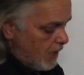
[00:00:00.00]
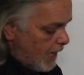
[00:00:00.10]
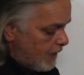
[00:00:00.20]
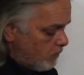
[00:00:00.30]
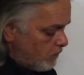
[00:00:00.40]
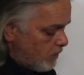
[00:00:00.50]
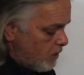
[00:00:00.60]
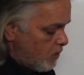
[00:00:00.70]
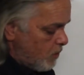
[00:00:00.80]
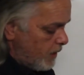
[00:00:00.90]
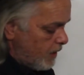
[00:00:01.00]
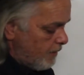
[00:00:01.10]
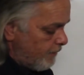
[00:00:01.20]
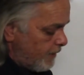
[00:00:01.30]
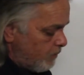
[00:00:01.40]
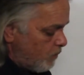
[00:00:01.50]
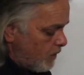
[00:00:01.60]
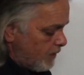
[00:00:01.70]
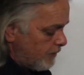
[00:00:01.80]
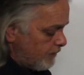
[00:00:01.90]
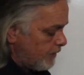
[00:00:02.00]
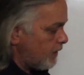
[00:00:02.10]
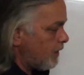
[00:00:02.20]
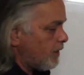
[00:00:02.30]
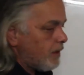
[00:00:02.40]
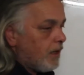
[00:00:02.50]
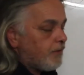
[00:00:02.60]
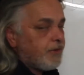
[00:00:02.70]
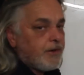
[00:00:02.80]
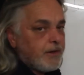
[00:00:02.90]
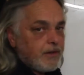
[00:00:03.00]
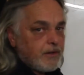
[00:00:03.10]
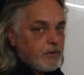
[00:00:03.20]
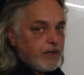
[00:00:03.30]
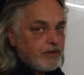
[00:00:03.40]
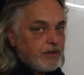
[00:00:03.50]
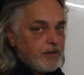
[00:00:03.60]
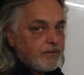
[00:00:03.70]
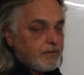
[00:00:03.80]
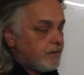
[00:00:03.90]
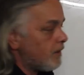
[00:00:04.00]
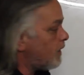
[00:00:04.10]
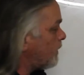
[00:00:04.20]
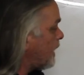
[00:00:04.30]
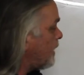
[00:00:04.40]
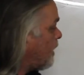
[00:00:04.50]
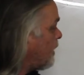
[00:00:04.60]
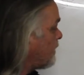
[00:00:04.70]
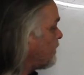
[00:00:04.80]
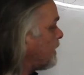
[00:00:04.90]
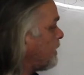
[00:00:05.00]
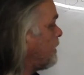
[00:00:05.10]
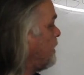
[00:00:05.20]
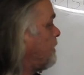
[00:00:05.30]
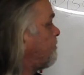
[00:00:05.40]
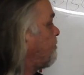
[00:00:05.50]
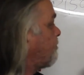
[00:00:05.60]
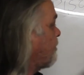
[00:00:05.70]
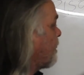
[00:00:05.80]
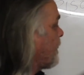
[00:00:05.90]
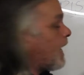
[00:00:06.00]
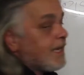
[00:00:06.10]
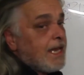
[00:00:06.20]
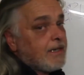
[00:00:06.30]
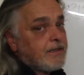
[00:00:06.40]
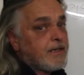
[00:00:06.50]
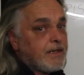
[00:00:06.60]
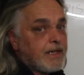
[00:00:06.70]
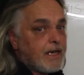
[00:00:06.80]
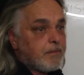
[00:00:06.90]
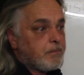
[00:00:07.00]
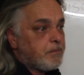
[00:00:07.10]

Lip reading: I don't know if it was a 30-degree shift. Okay, honestly, I can't tell you that.